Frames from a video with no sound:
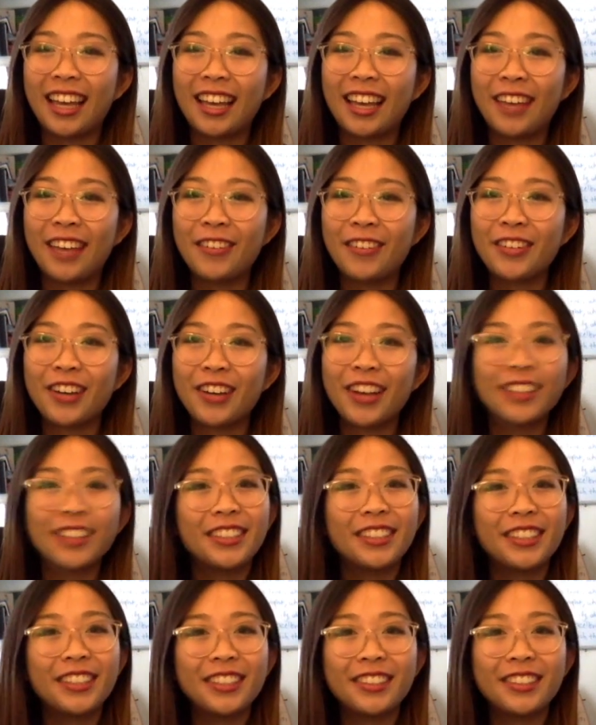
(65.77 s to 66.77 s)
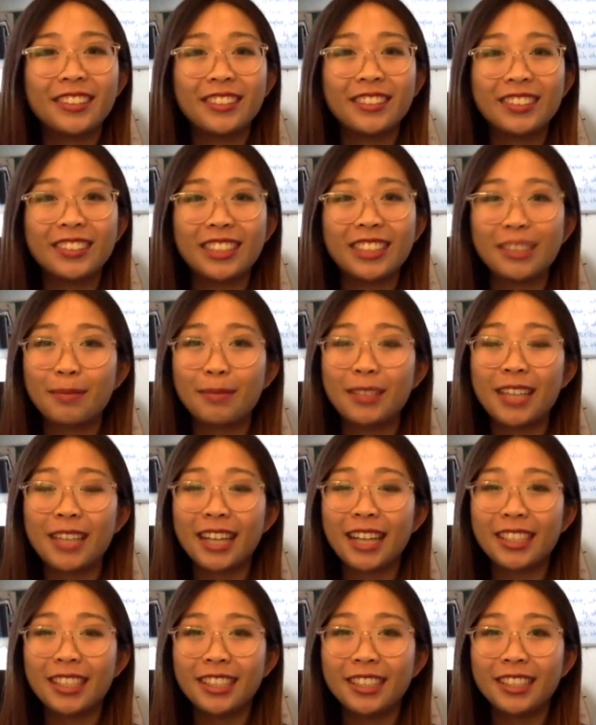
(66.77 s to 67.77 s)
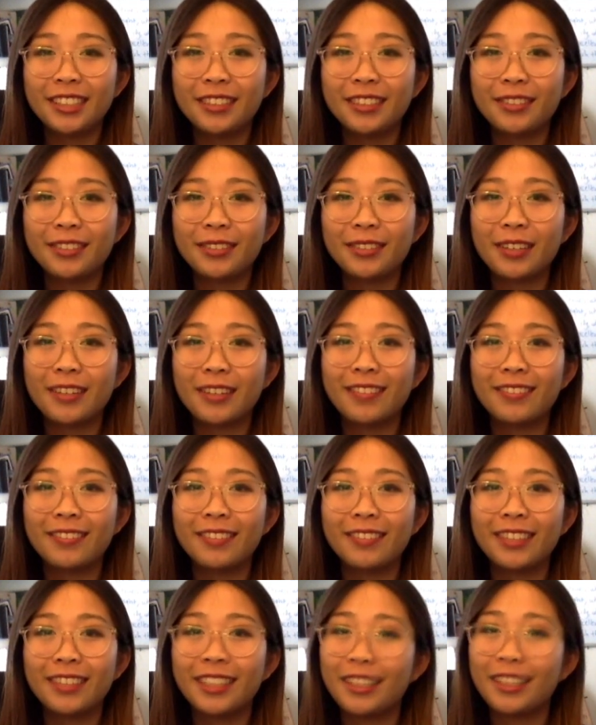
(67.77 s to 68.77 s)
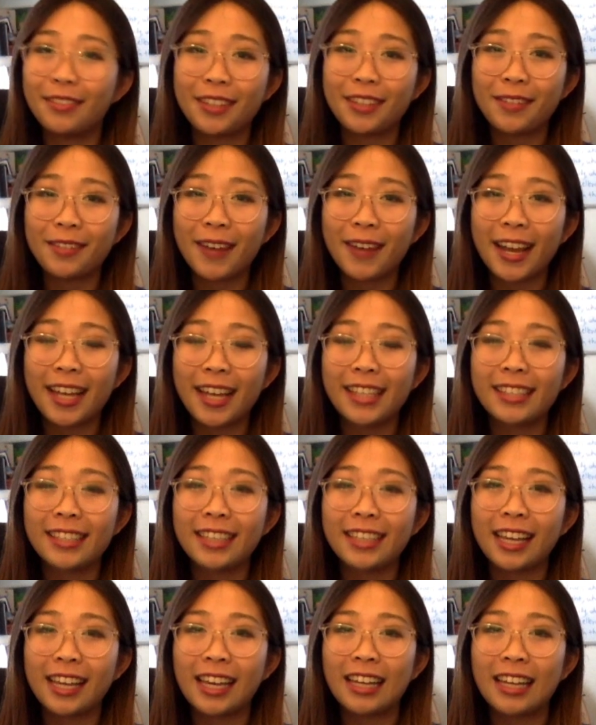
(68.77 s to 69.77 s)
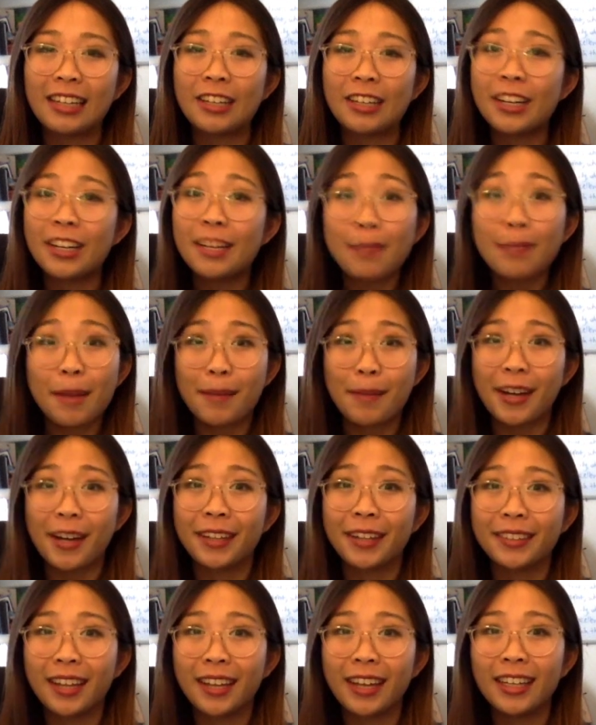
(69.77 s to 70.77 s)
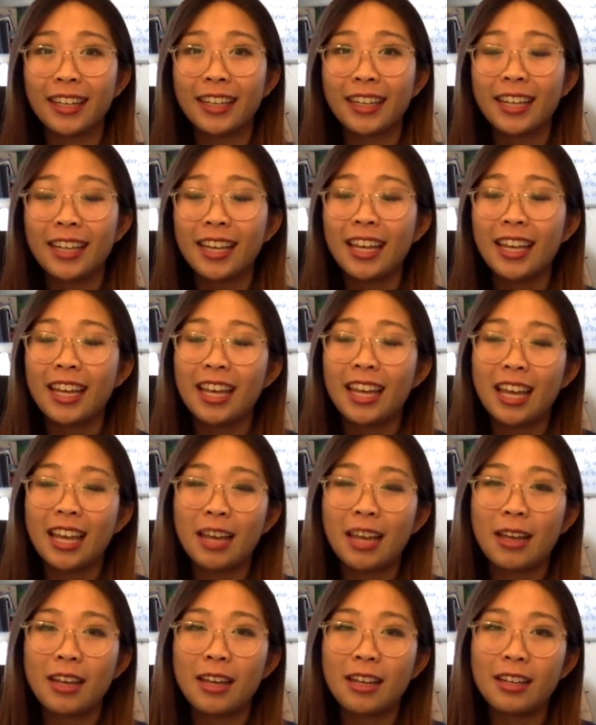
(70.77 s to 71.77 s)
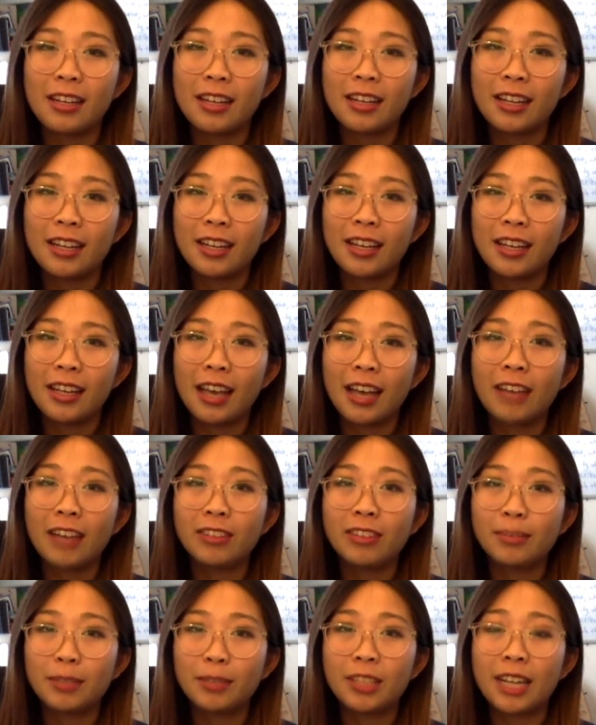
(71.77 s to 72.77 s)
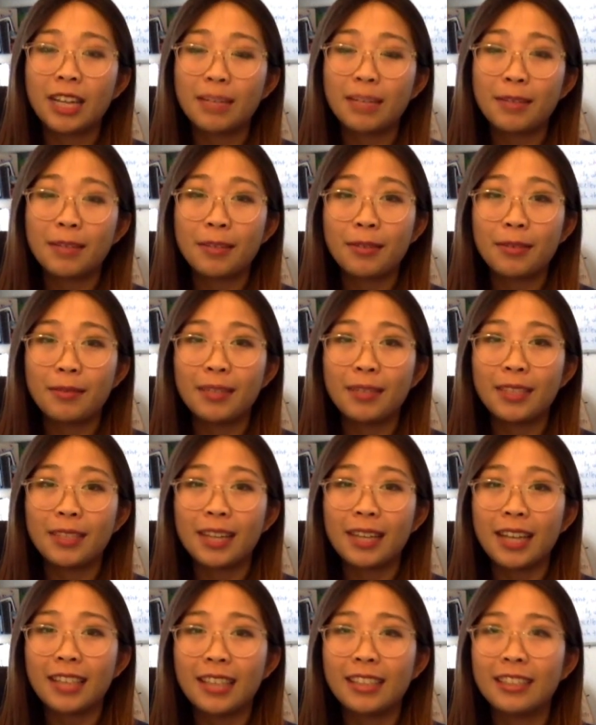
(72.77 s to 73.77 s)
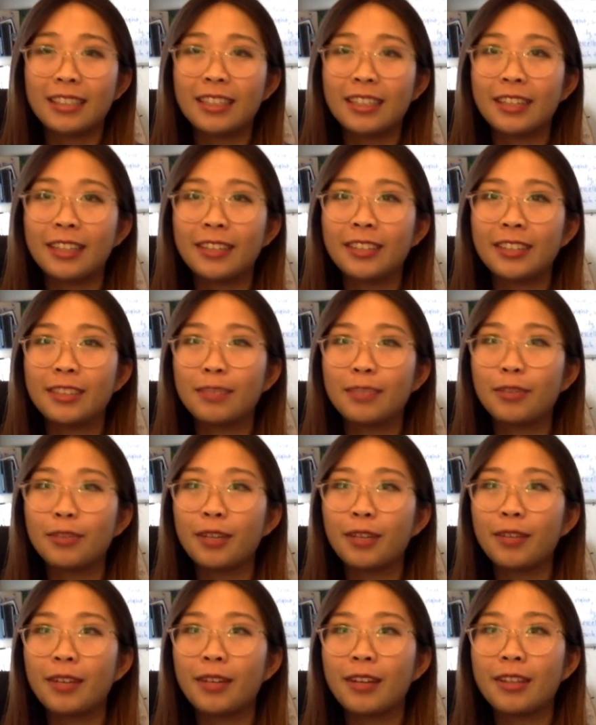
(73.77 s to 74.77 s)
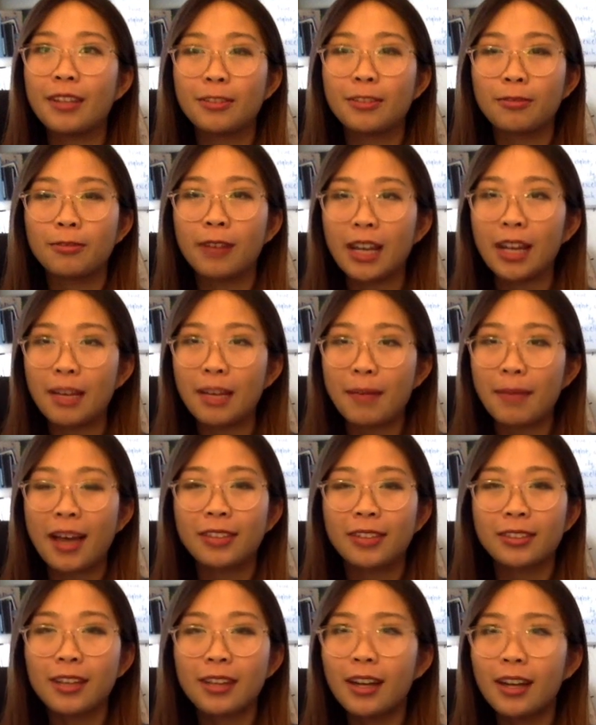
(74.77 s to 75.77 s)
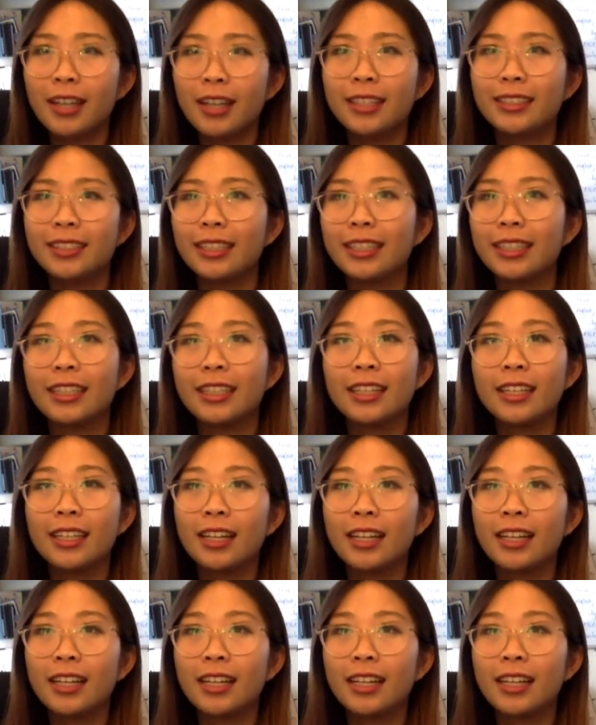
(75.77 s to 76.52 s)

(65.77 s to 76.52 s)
it will also just protect you from the UV rays. And during my marathon, it helped protect me from the dust. There was a point when I was running past cars and